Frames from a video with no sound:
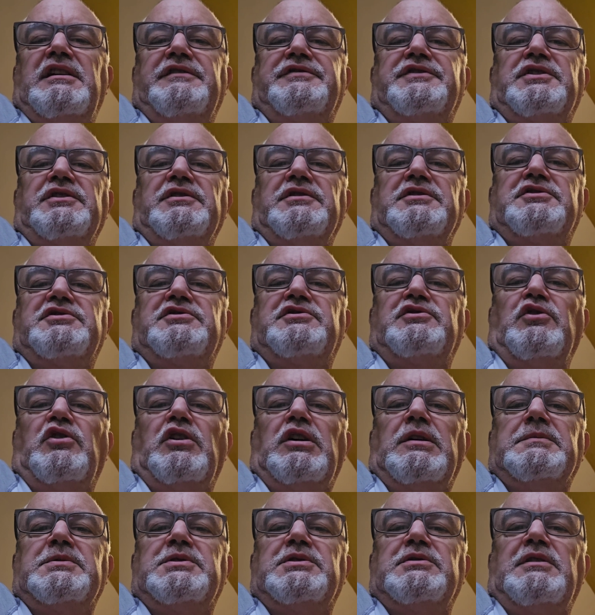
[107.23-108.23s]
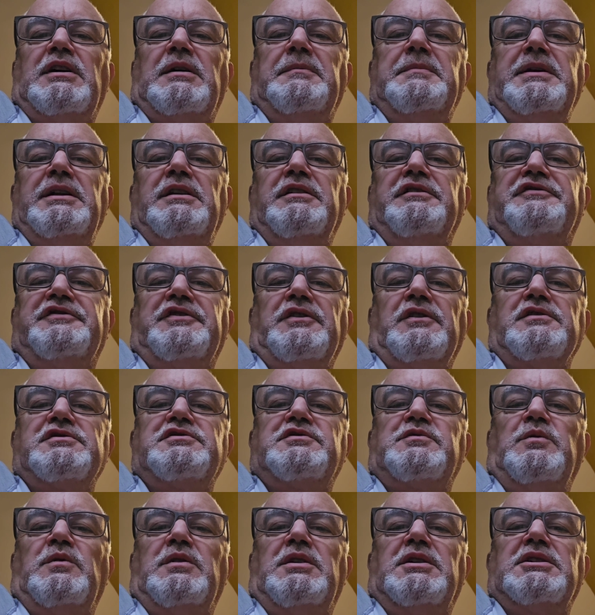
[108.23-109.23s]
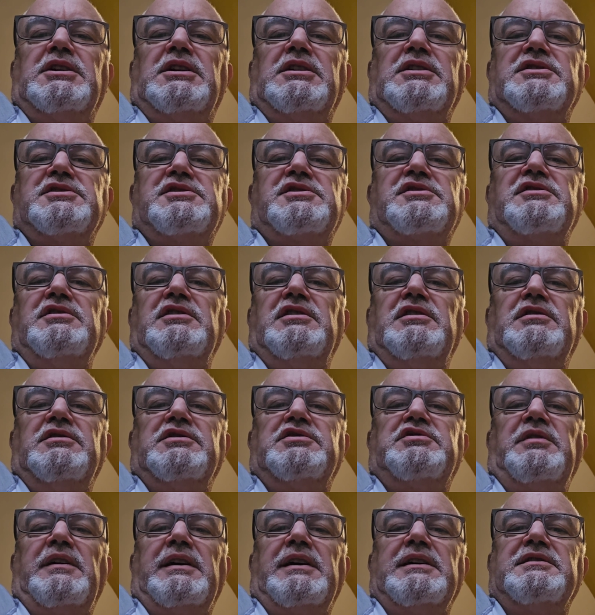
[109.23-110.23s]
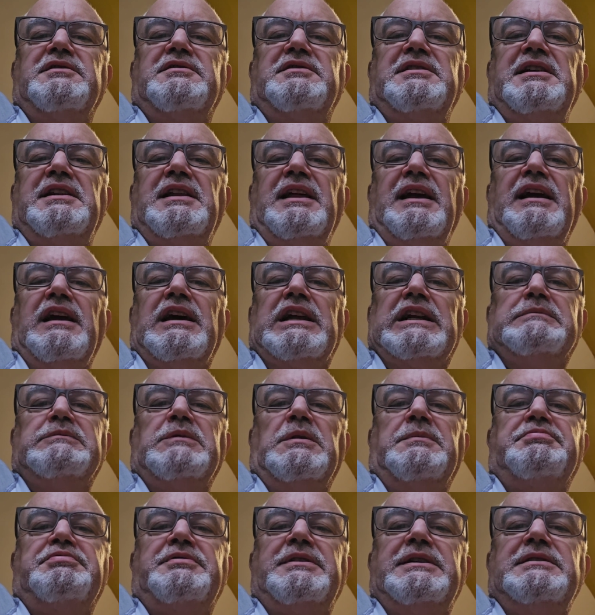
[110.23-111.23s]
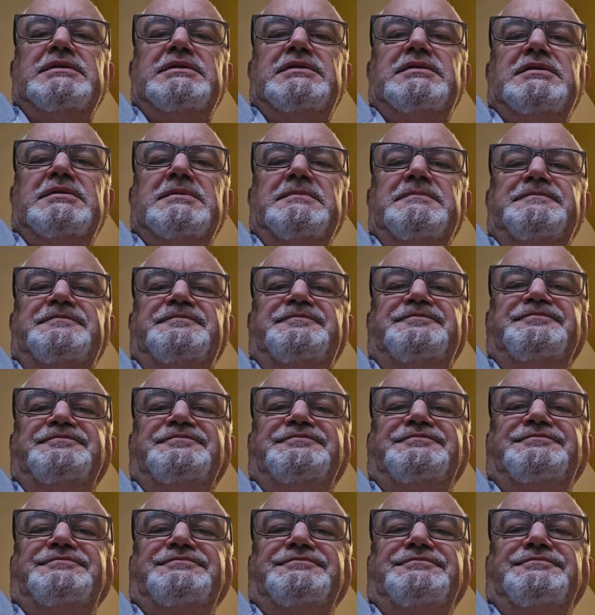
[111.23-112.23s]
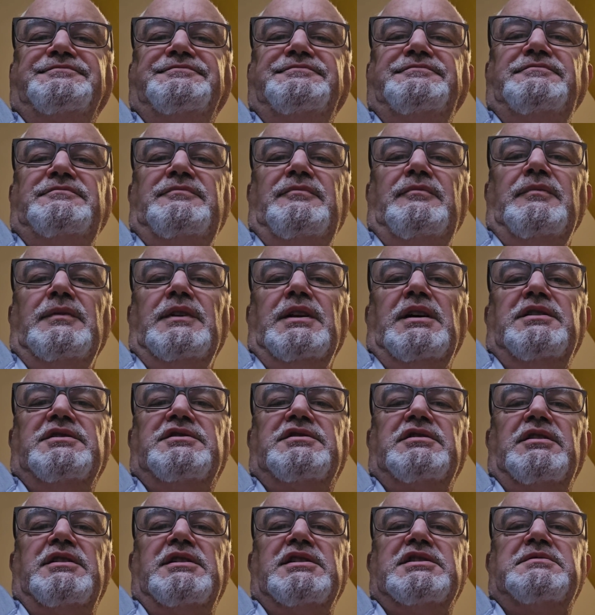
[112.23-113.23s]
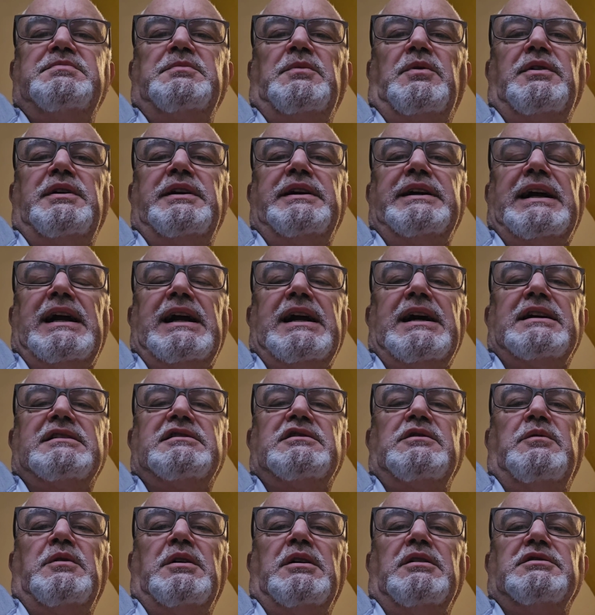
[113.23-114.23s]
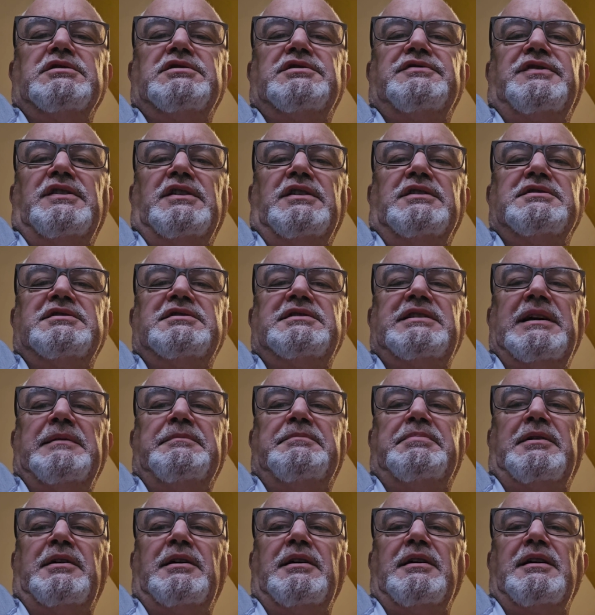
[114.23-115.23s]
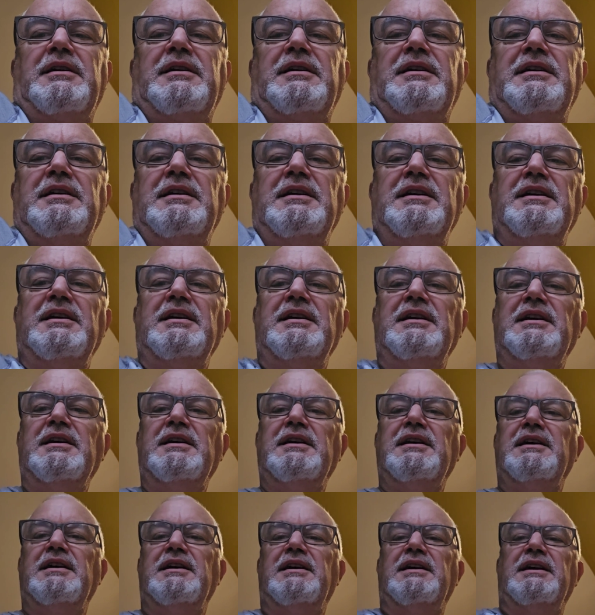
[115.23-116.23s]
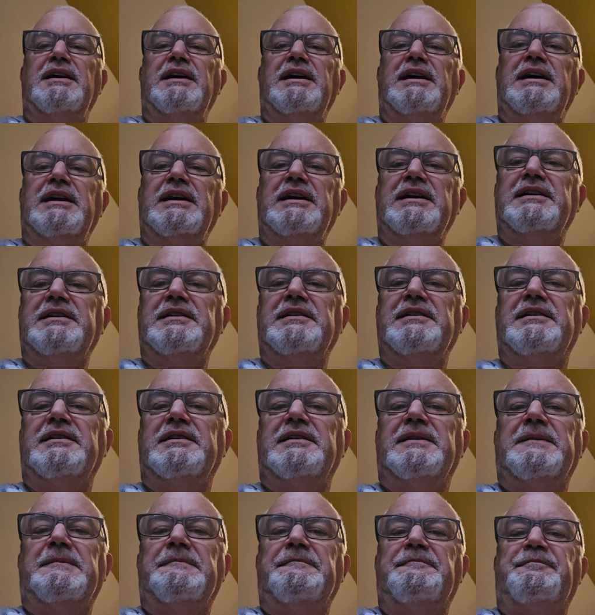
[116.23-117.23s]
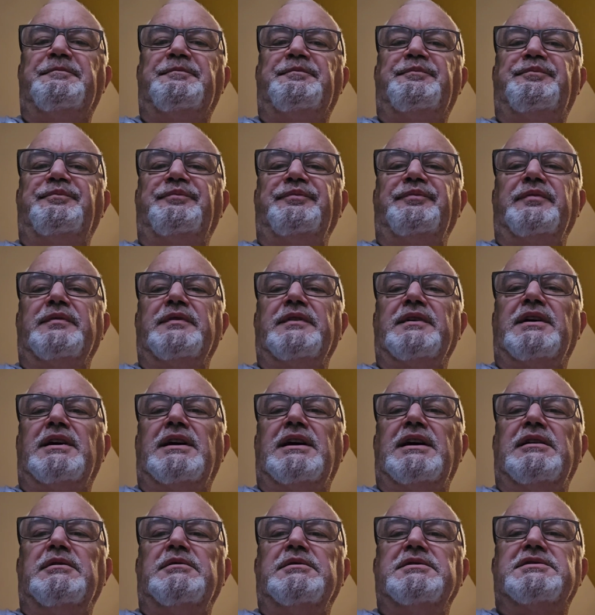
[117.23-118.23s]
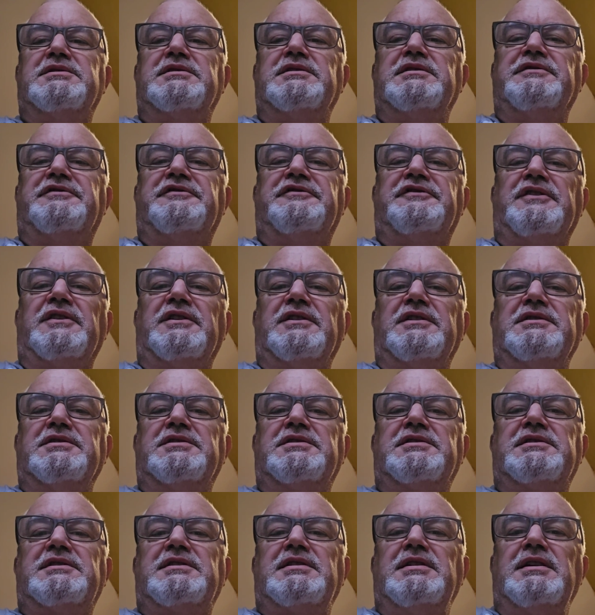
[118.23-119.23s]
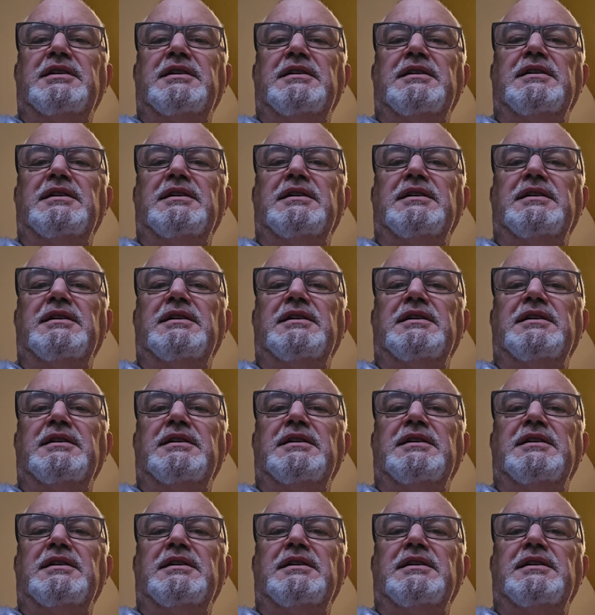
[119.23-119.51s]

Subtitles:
after a storm, so I'll be the first one on the snow so I can see the animal prints. So this morning I got to Wallace Falls State Park, and I was the first